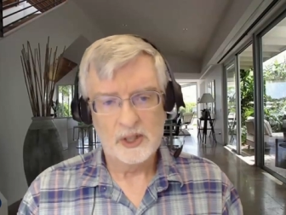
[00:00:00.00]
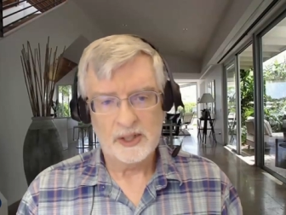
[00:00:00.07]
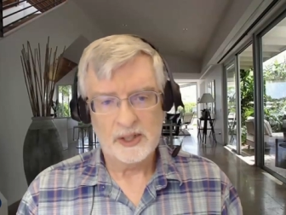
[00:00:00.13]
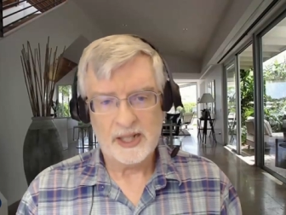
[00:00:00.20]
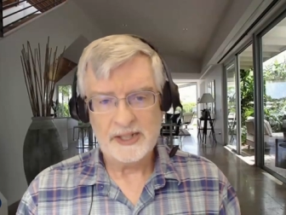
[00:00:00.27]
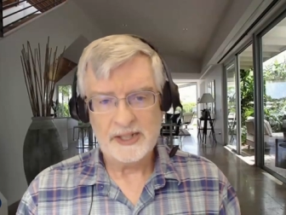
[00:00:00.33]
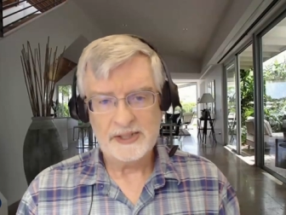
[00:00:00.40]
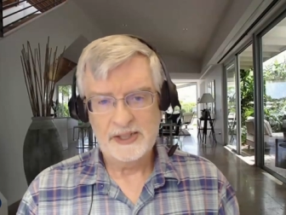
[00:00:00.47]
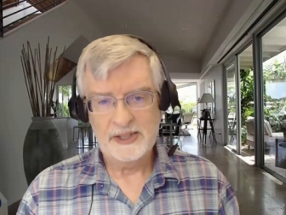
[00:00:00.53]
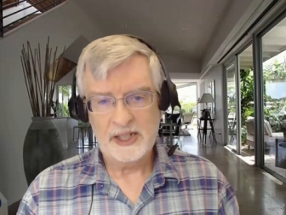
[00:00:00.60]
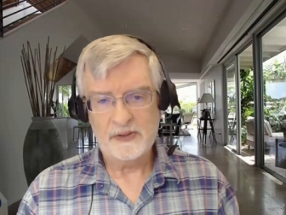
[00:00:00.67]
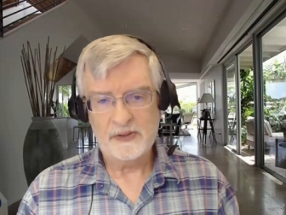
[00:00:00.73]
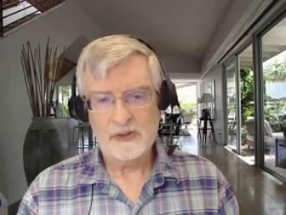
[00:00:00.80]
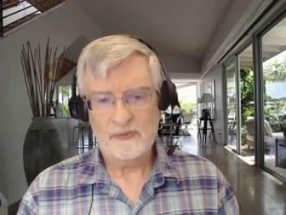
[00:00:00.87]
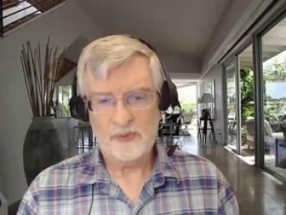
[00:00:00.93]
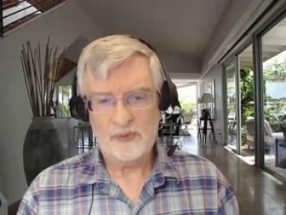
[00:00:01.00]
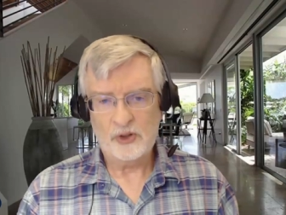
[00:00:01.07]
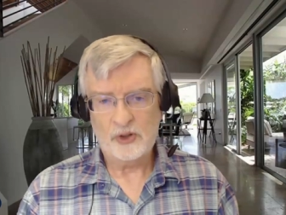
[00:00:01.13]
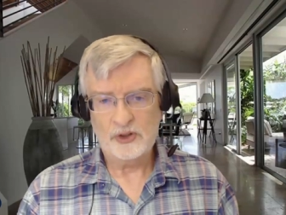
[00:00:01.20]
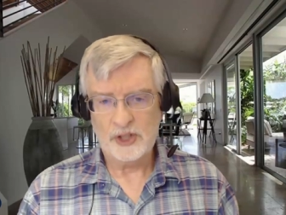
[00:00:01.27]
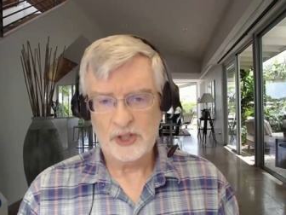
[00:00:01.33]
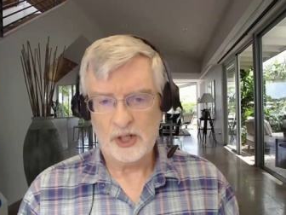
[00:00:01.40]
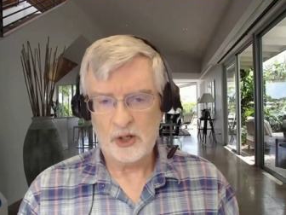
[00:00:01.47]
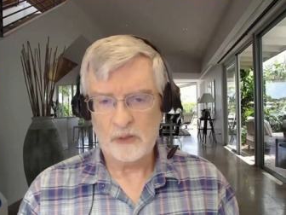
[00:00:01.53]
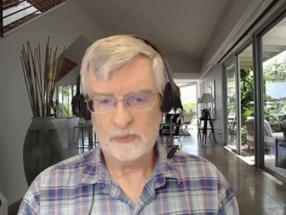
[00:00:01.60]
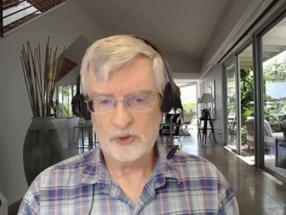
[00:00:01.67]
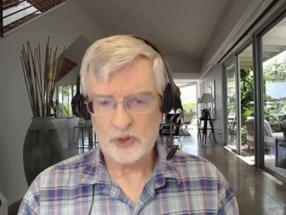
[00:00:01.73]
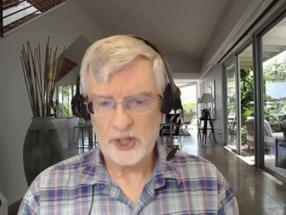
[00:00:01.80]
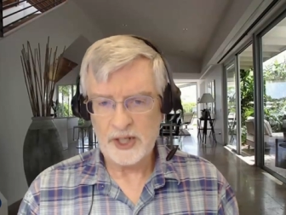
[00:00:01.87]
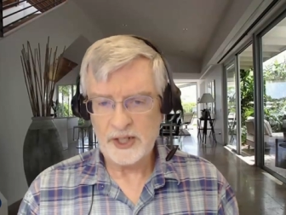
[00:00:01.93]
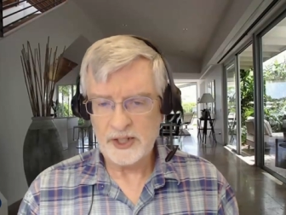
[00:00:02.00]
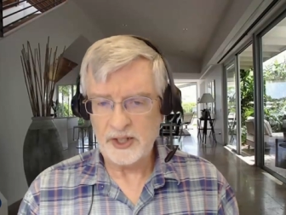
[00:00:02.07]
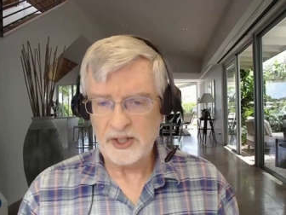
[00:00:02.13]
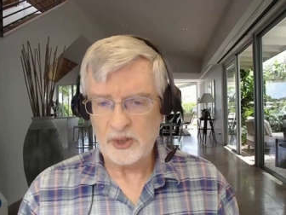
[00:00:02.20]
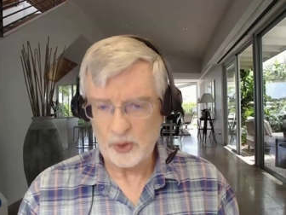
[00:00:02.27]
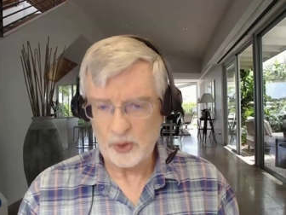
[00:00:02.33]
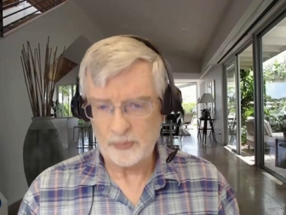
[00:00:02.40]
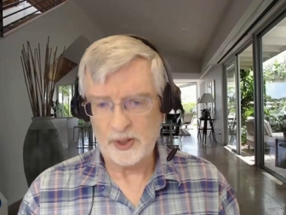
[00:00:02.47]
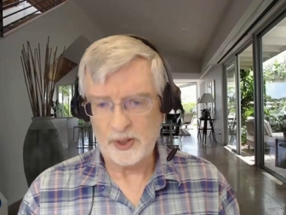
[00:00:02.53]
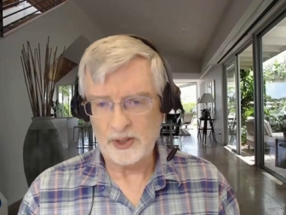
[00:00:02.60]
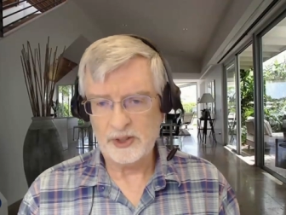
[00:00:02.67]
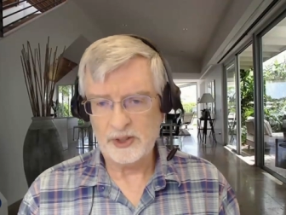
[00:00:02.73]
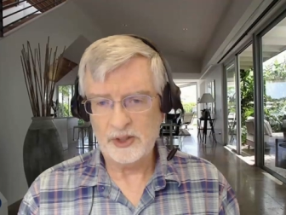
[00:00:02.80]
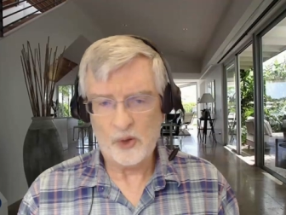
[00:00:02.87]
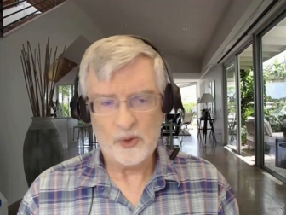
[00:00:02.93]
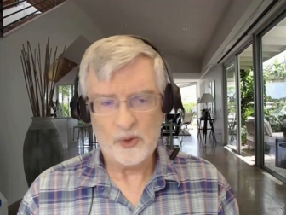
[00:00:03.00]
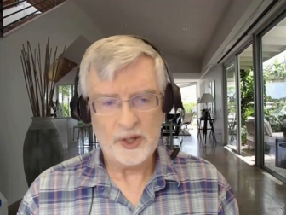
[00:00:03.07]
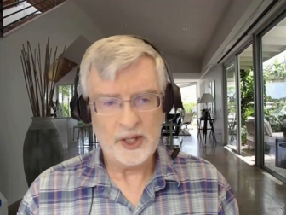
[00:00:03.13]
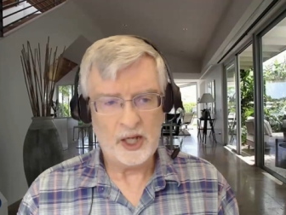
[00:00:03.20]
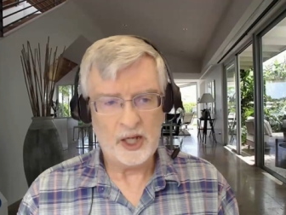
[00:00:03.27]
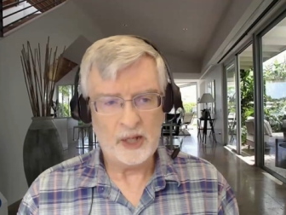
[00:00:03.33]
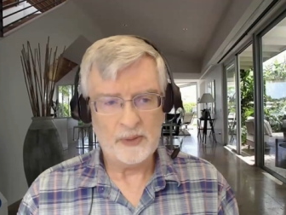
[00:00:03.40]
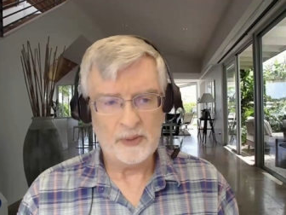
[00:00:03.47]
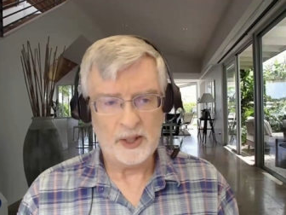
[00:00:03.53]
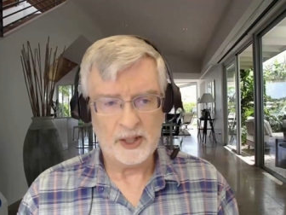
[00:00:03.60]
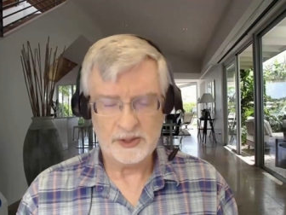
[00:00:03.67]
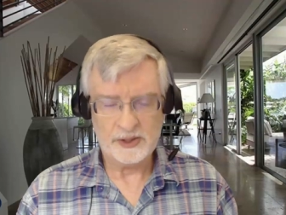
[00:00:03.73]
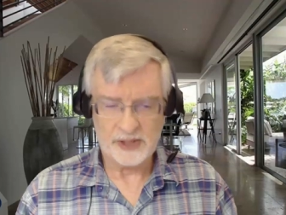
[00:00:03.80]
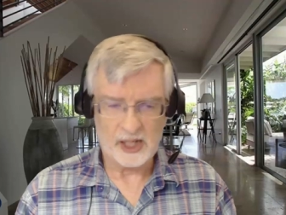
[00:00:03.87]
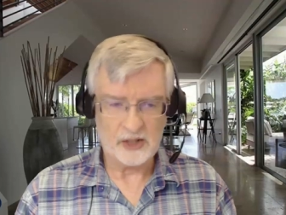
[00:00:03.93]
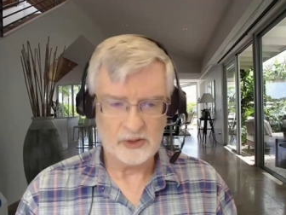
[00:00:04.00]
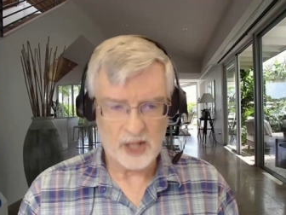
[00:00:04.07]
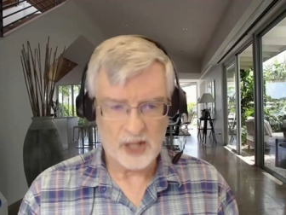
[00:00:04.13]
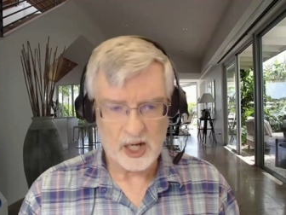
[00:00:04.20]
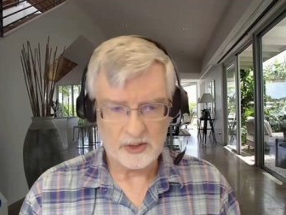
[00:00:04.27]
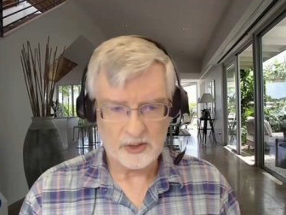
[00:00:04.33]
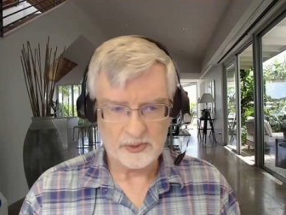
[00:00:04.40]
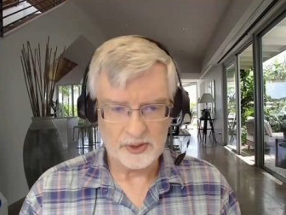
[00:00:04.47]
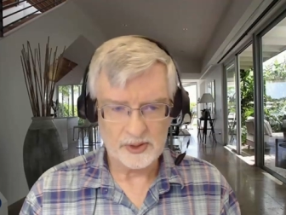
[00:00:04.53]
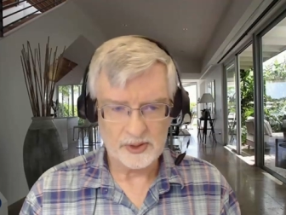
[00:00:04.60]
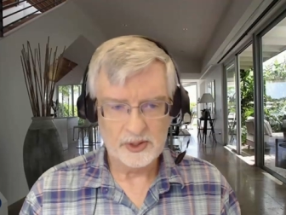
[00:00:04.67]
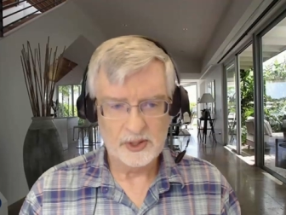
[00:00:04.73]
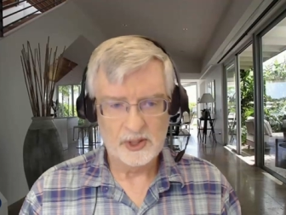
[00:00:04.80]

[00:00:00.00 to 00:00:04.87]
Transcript: that He's given folks to help train and equip us in knowing Him and sound doctrine